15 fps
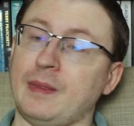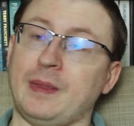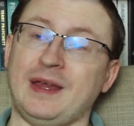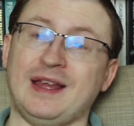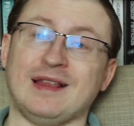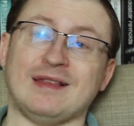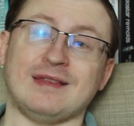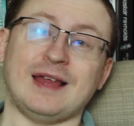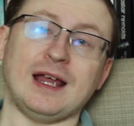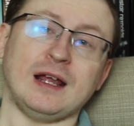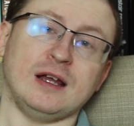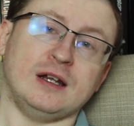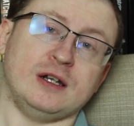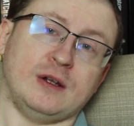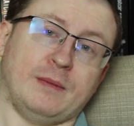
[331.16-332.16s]
The
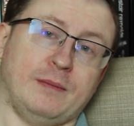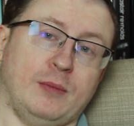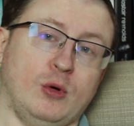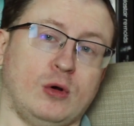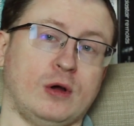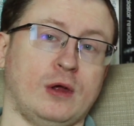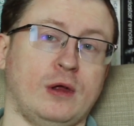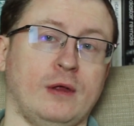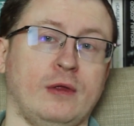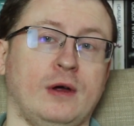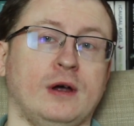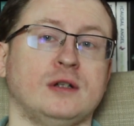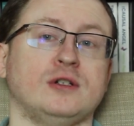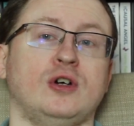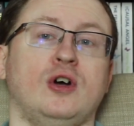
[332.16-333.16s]
second book
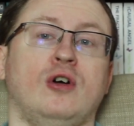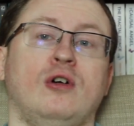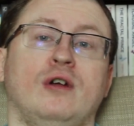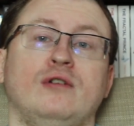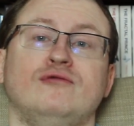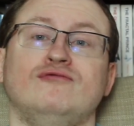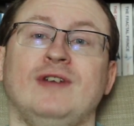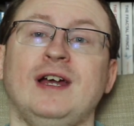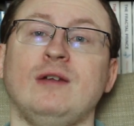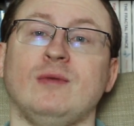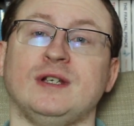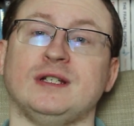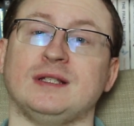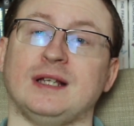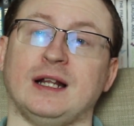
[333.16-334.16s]
that I read,
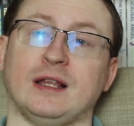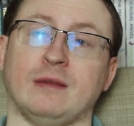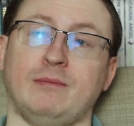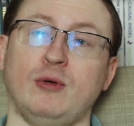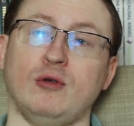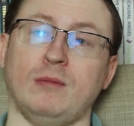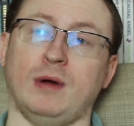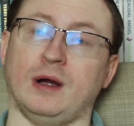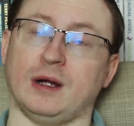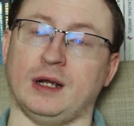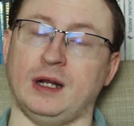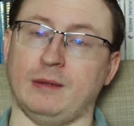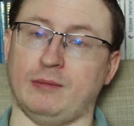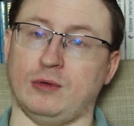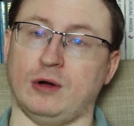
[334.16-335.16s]
which still has a bookmark
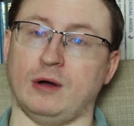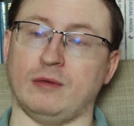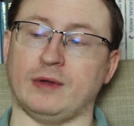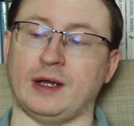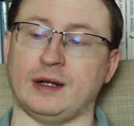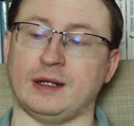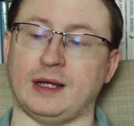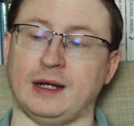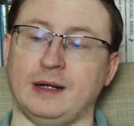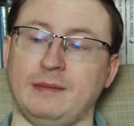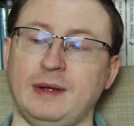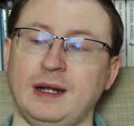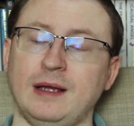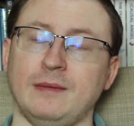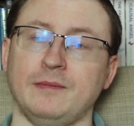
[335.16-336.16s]
in it, but I'll get to that in a
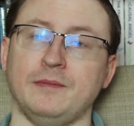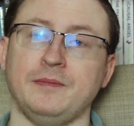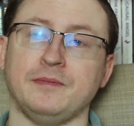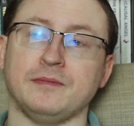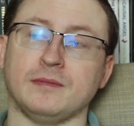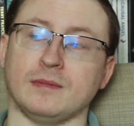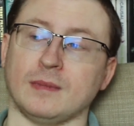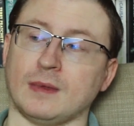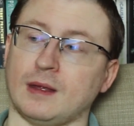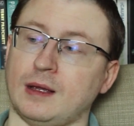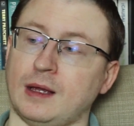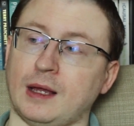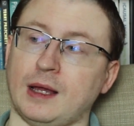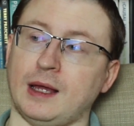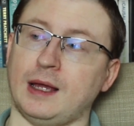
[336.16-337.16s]
minute,
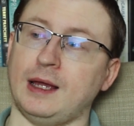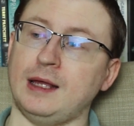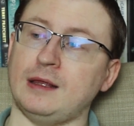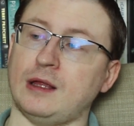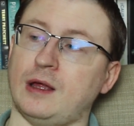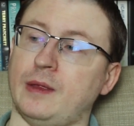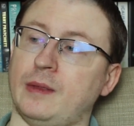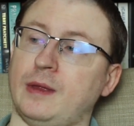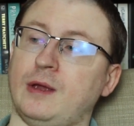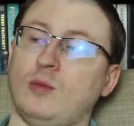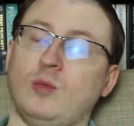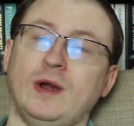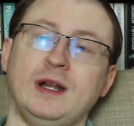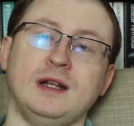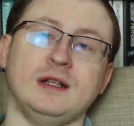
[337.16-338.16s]
is The
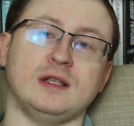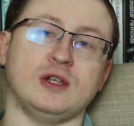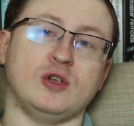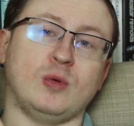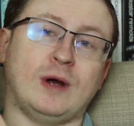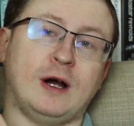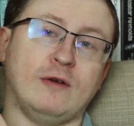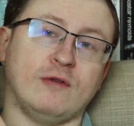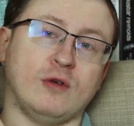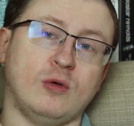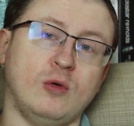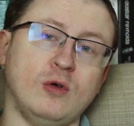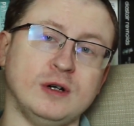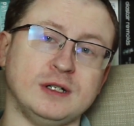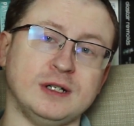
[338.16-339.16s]
Wind's 12
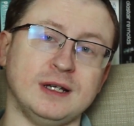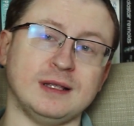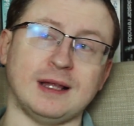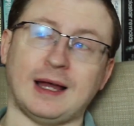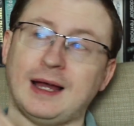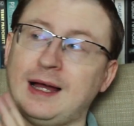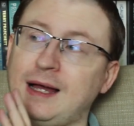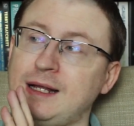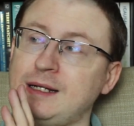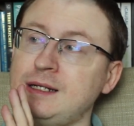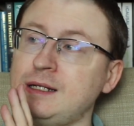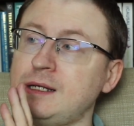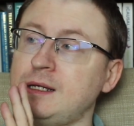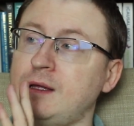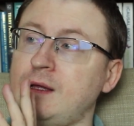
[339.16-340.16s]
Quarters
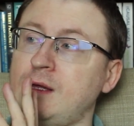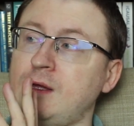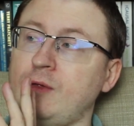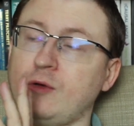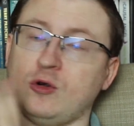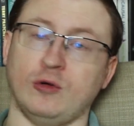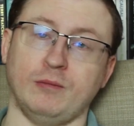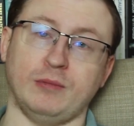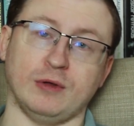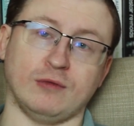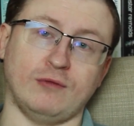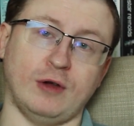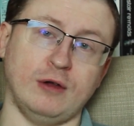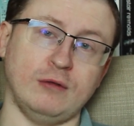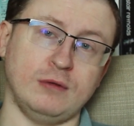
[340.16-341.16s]
and The Compass
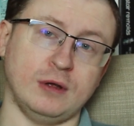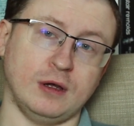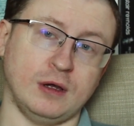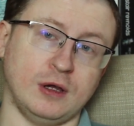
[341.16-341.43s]
Road,